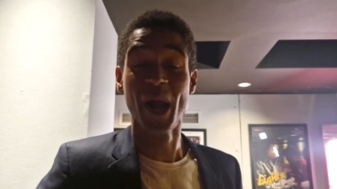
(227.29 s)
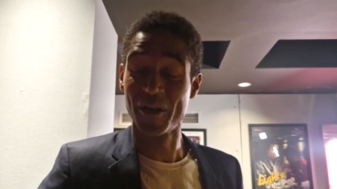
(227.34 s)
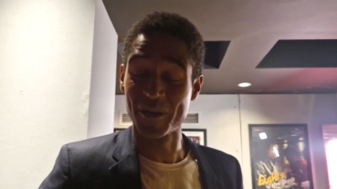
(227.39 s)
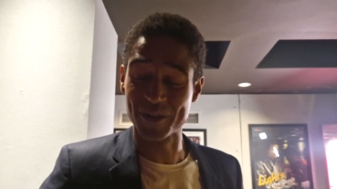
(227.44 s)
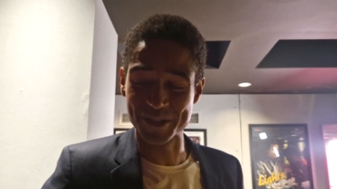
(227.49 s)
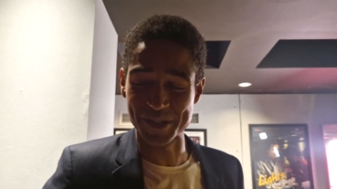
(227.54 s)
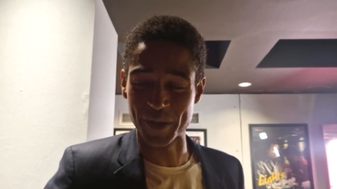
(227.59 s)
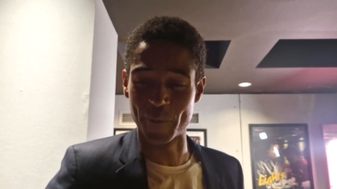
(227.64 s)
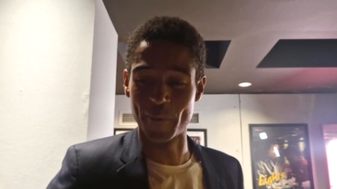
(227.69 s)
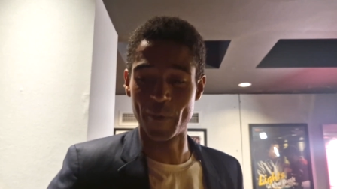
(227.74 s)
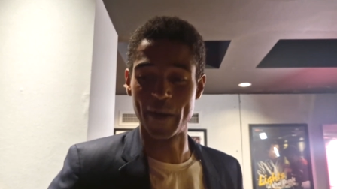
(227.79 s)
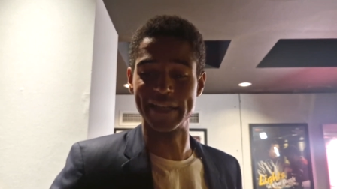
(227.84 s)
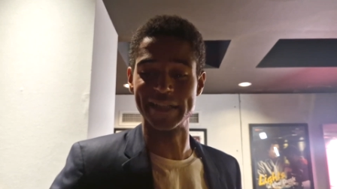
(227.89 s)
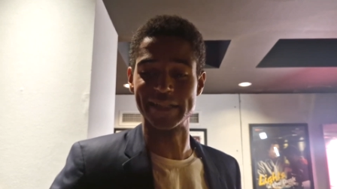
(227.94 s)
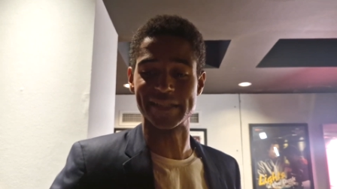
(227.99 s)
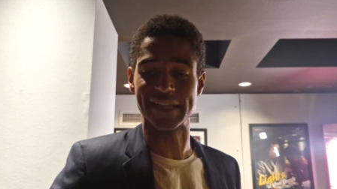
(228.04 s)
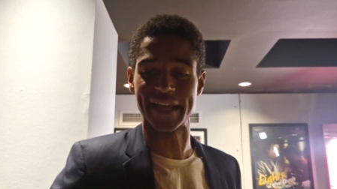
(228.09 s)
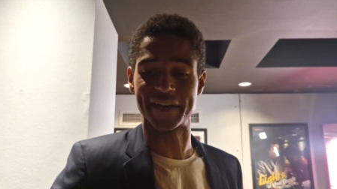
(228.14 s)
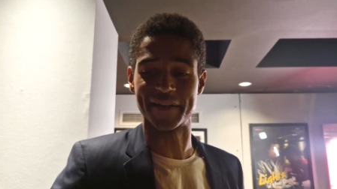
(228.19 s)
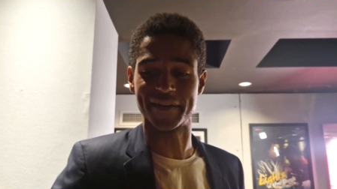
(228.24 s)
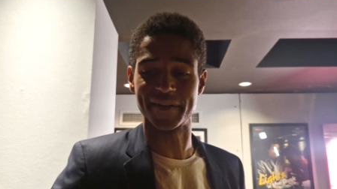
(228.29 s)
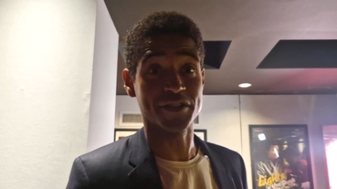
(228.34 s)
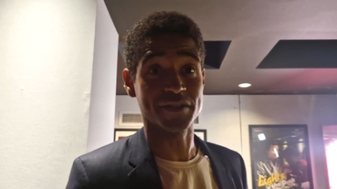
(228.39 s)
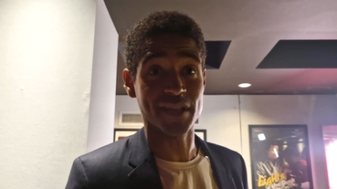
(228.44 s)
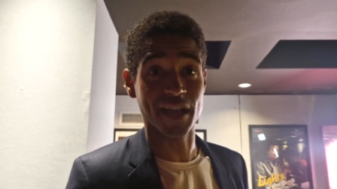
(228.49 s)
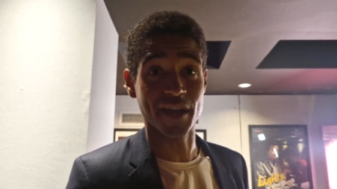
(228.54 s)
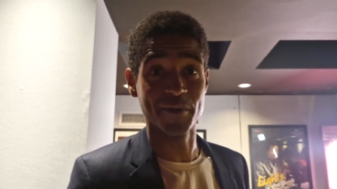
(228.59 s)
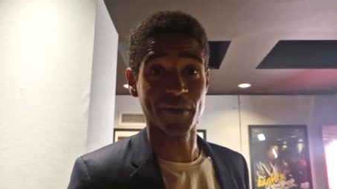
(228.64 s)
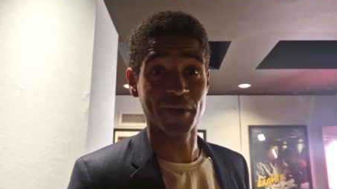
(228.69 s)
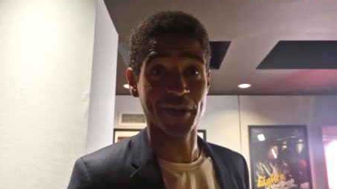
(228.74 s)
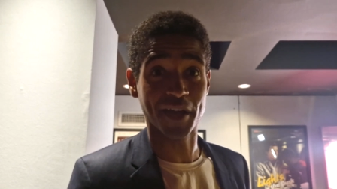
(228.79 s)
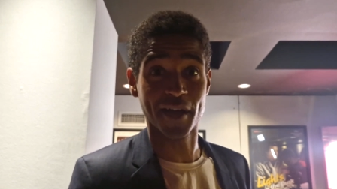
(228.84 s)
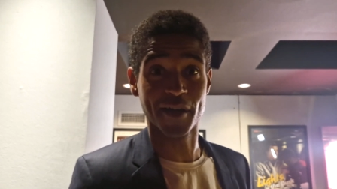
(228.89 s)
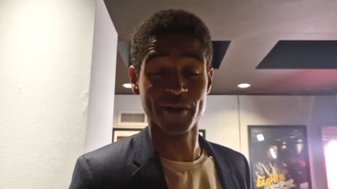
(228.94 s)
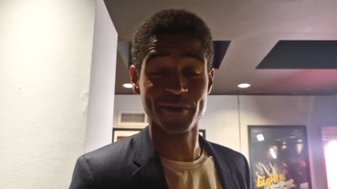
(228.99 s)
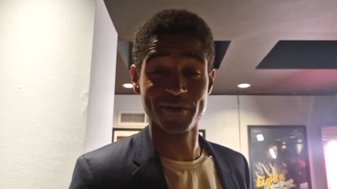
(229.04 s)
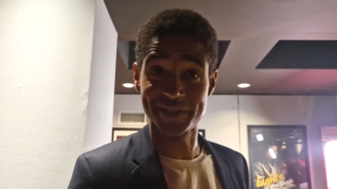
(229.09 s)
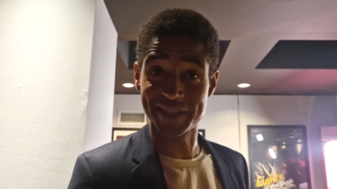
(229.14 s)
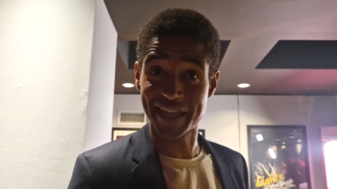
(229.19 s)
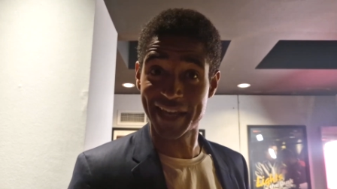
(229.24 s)
Also, Ronnie said, don't
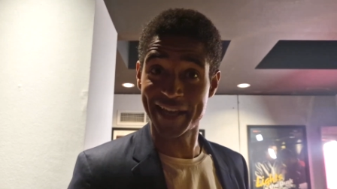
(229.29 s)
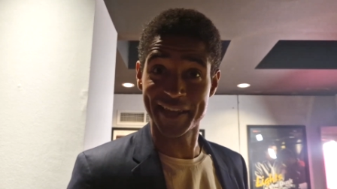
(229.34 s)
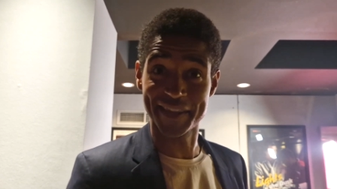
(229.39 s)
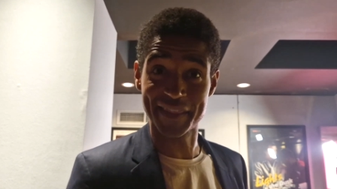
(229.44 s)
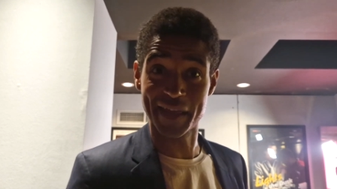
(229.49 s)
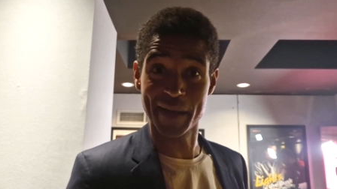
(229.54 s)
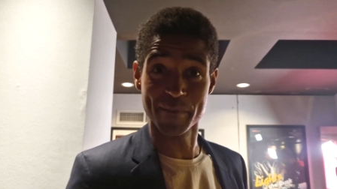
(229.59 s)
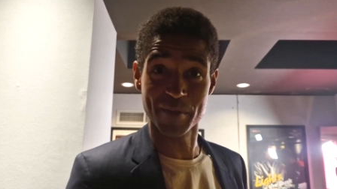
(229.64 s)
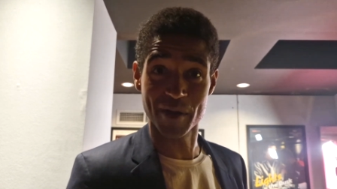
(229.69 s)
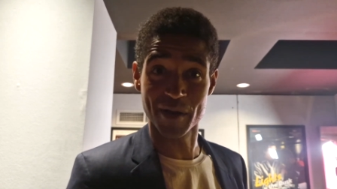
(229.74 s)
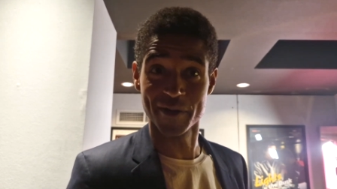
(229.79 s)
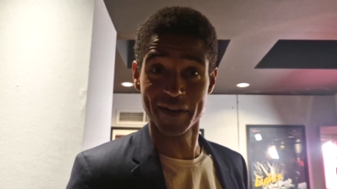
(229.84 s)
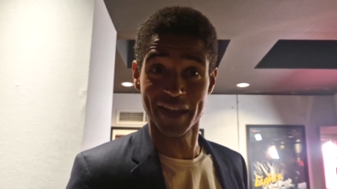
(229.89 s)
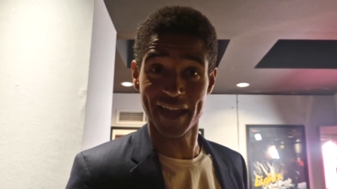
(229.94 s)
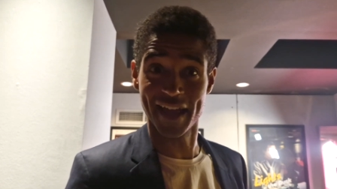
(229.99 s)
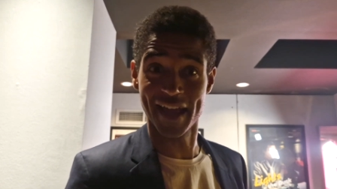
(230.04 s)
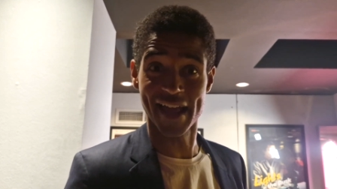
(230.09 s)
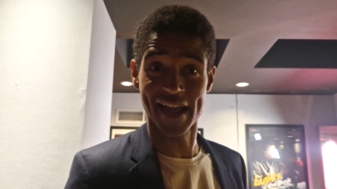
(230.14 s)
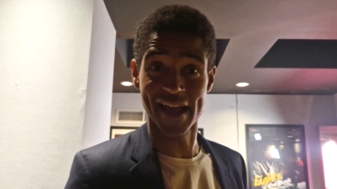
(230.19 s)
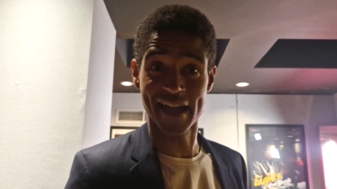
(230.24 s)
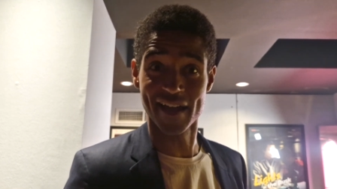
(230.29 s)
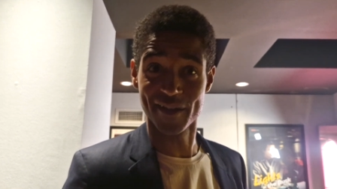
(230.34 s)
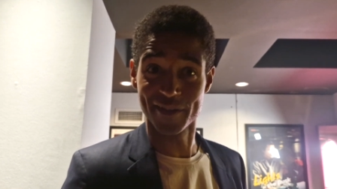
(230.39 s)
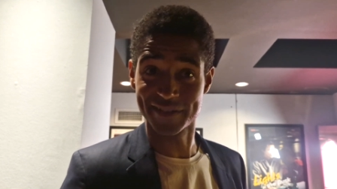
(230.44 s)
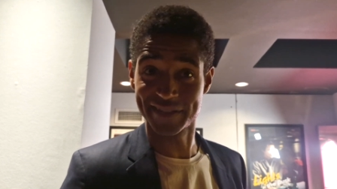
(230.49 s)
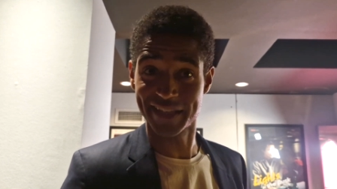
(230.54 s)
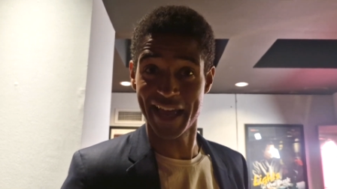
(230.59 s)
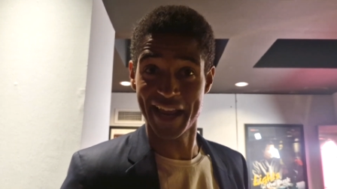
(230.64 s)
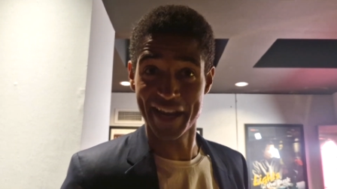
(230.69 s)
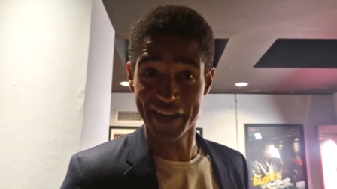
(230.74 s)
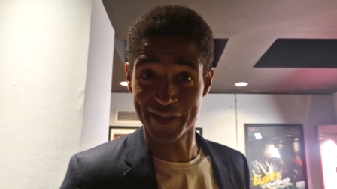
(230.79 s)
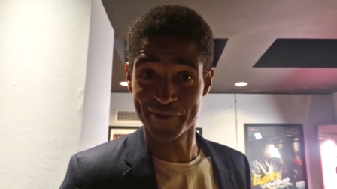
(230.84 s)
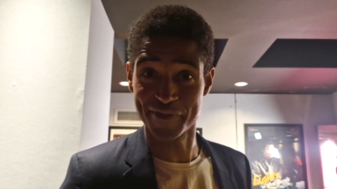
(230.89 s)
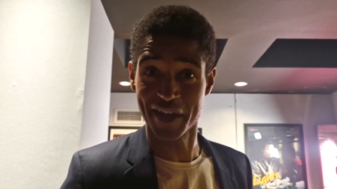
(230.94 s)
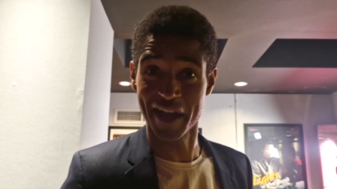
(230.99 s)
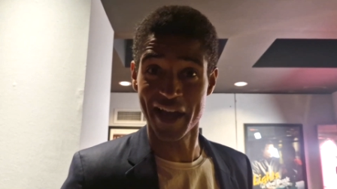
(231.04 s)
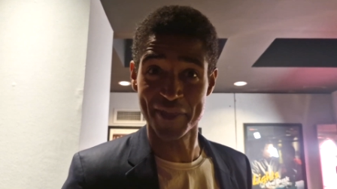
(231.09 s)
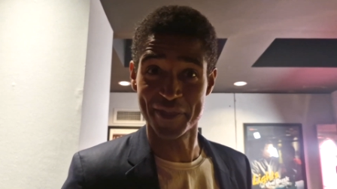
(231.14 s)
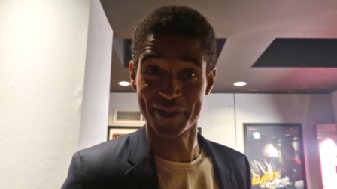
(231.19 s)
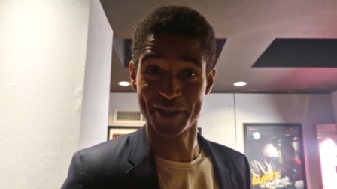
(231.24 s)
go taking that blonde hair onto any of
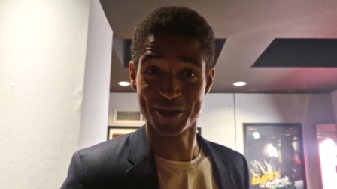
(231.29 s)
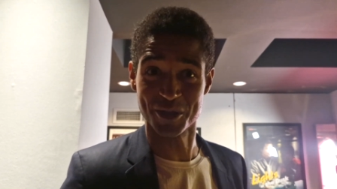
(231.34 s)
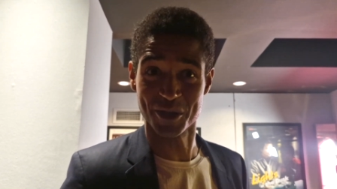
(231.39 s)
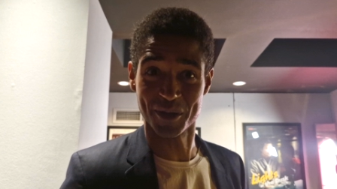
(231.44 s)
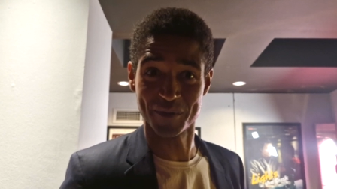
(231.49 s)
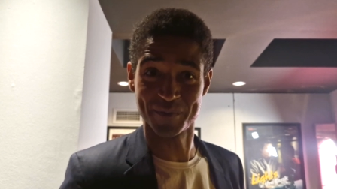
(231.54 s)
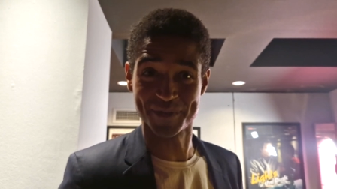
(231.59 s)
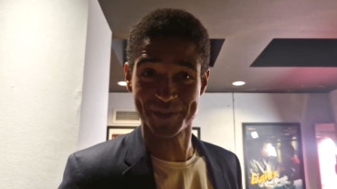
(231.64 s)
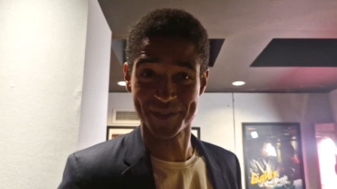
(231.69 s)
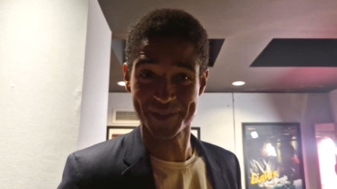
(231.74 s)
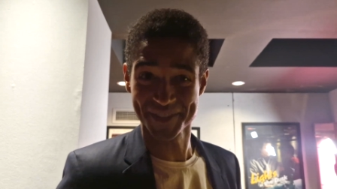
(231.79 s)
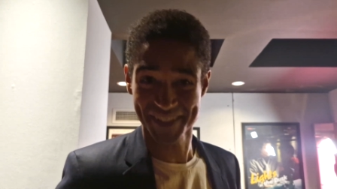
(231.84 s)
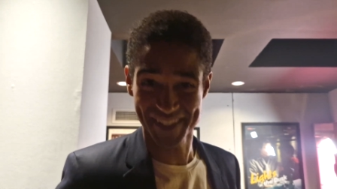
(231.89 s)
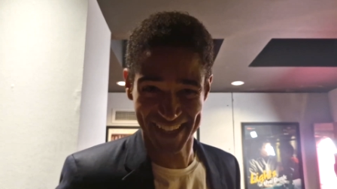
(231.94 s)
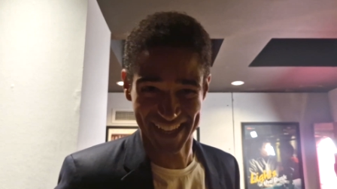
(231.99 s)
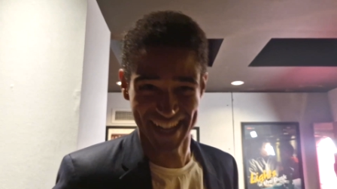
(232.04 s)
your other jobs.